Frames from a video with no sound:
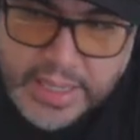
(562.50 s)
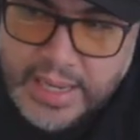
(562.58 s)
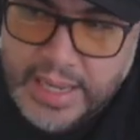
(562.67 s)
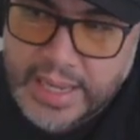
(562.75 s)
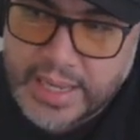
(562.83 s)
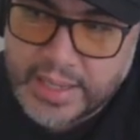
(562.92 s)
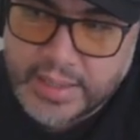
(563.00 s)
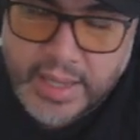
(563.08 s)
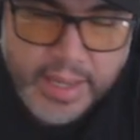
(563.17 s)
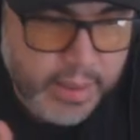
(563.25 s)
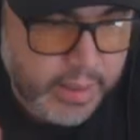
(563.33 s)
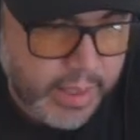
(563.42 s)
and
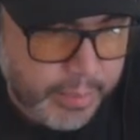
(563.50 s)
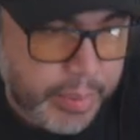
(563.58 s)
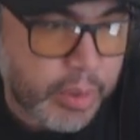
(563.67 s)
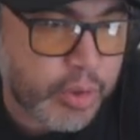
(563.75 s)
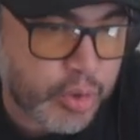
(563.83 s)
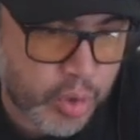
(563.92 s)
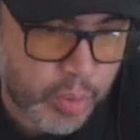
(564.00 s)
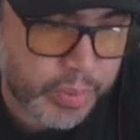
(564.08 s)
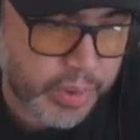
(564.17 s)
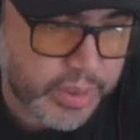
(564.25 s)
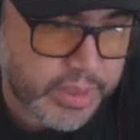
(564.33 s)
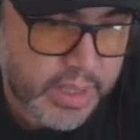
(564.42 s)
Imperial
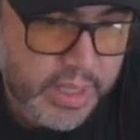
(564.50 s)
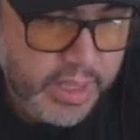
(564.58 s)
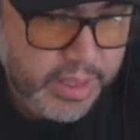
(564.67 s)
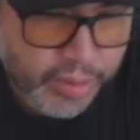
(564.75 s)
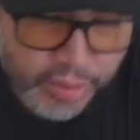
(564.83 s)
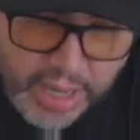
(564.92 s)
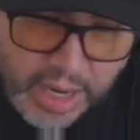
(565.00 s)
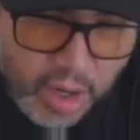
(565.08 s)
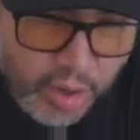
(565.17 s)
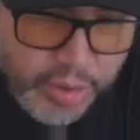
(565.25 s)
Troopers, they're not hard